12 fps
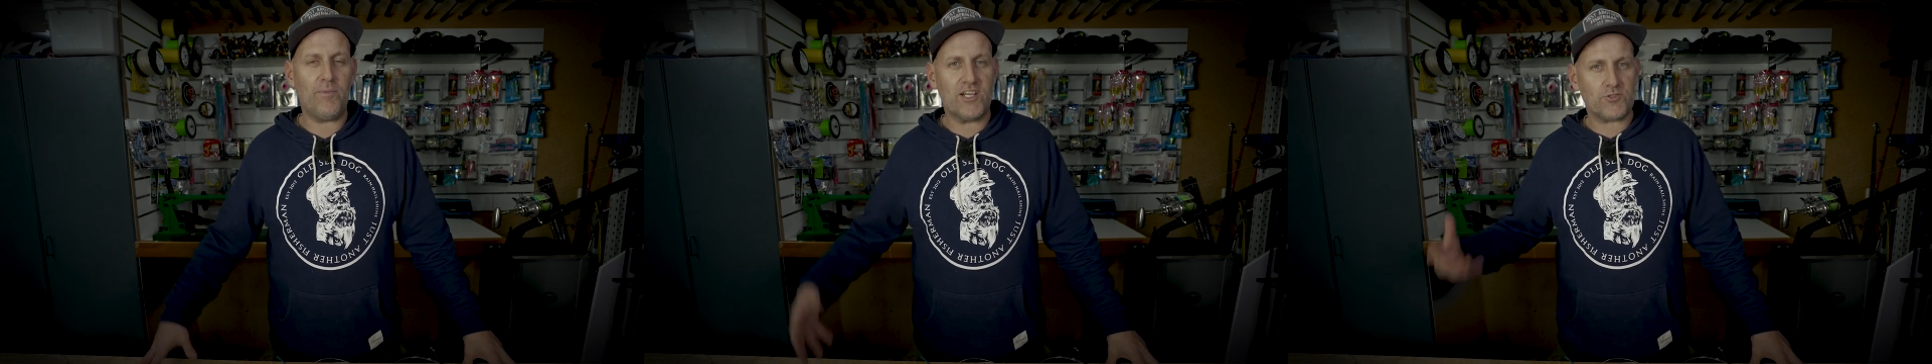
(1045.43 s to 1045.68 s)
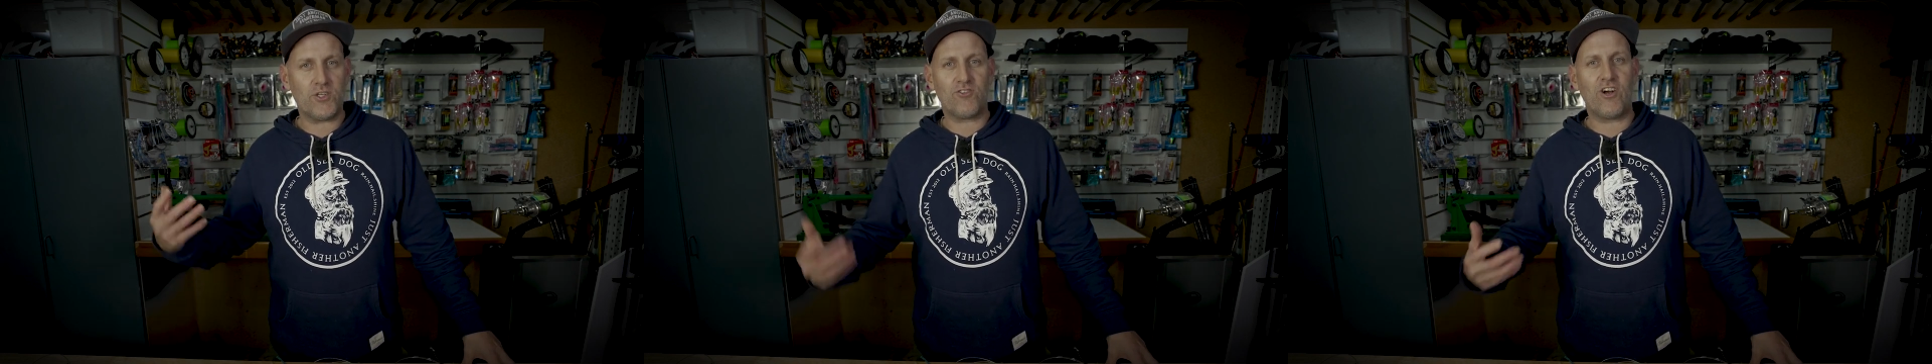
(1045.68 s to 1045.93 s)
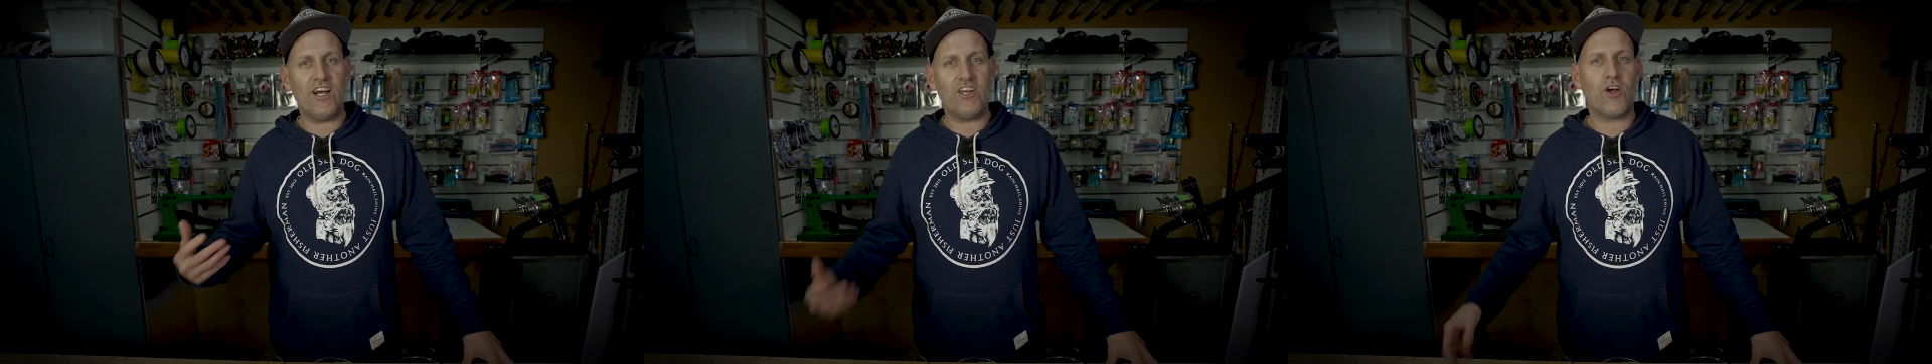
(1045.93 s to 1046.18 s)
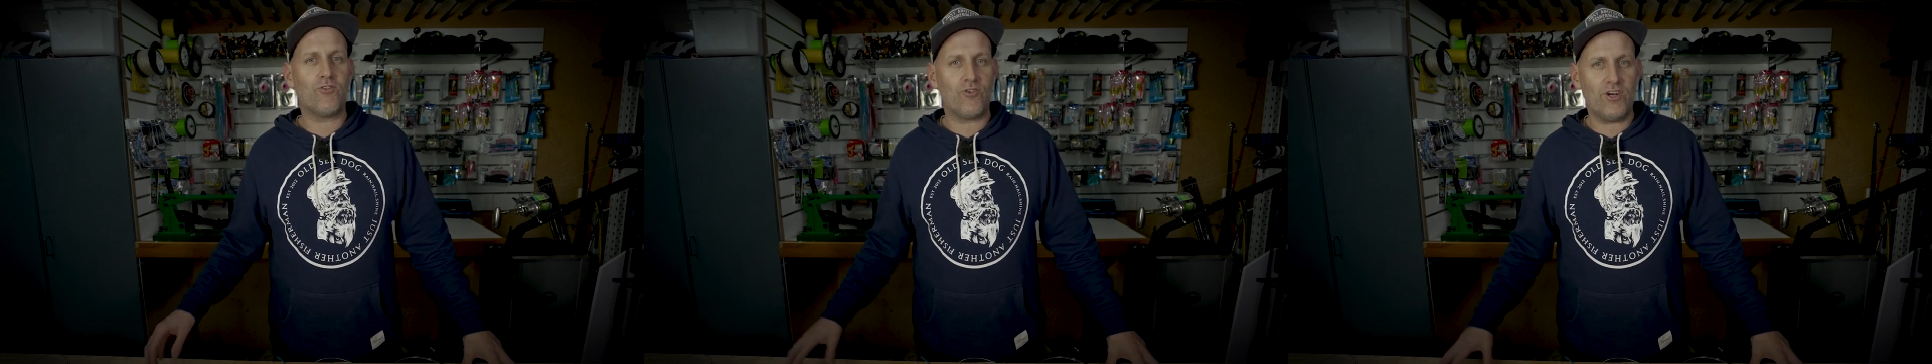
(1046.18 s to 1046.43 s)
That's when the
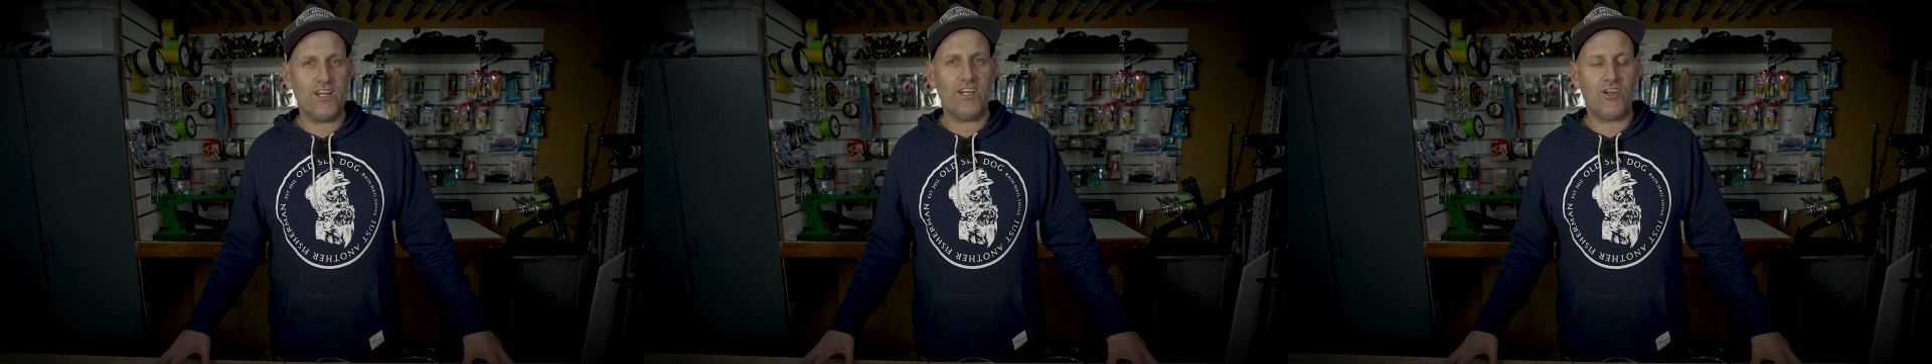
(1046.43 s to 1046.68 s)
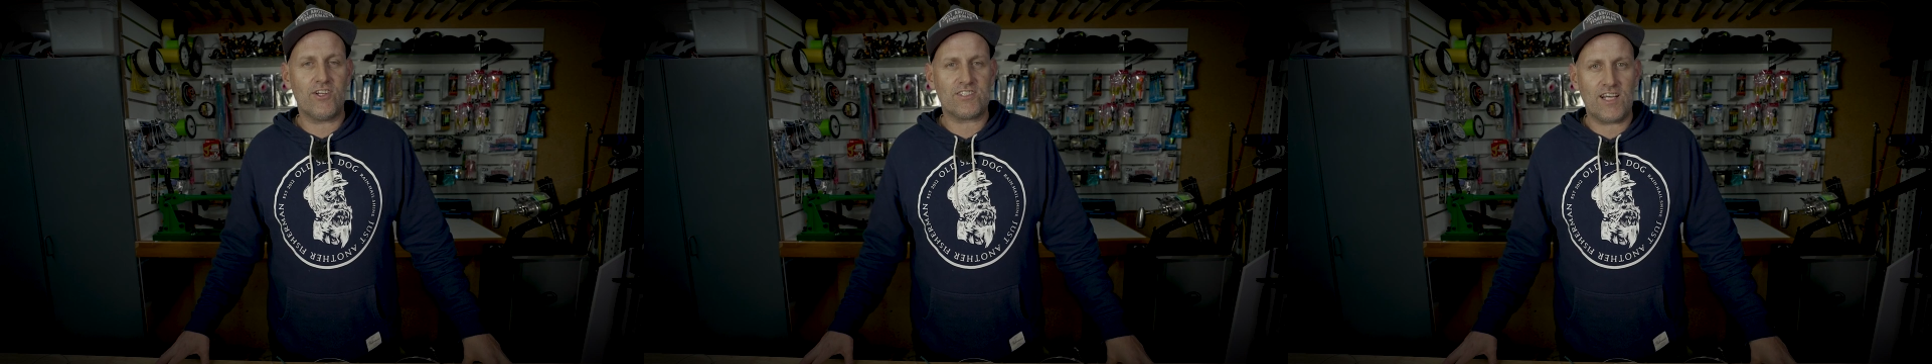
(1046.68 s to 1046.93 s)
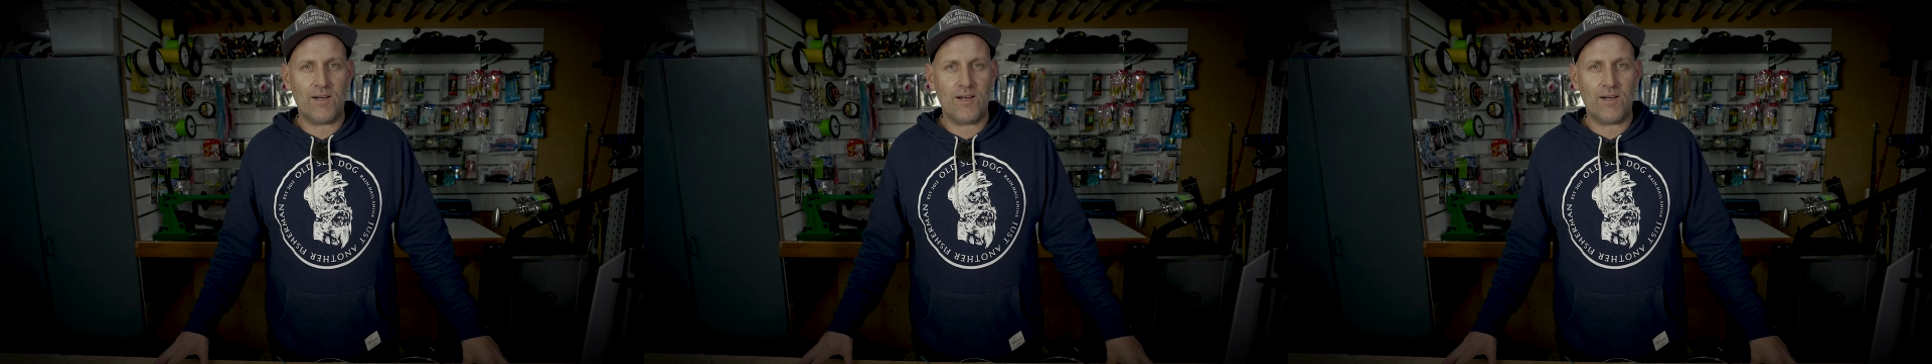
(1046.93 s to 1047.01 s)
radio really lights